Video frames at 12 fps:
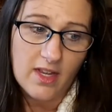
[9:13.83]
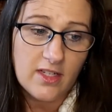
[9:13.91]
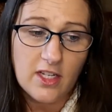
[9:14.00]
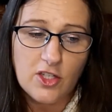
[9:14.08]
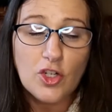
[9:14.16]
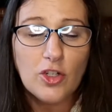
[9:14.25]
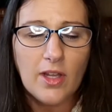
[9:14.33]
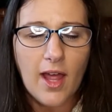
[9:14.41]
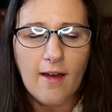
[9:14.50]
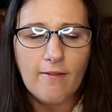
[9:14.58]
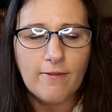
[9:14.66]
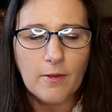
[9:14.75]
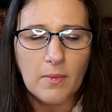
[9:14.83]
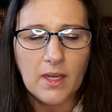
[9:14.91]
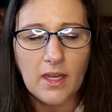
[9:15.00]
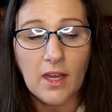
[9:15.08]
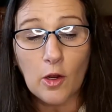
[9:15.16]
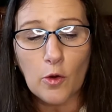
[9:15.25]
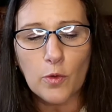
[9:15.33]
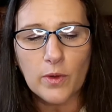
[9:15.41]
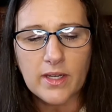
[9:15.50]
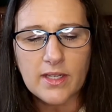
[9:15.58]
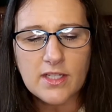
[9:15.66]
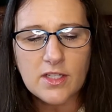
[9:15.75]
Does your love for me
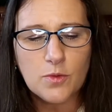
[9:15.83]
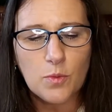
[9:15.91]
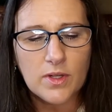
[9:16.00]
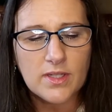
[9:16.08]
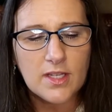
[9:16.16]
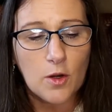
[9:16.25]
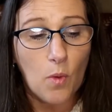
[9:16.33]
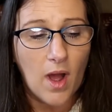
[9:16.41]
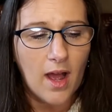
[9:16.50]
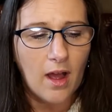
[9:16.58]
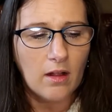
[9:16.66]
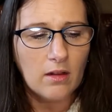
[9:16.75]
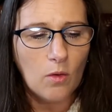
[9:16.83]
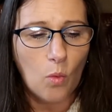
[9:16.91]
increase once in a while?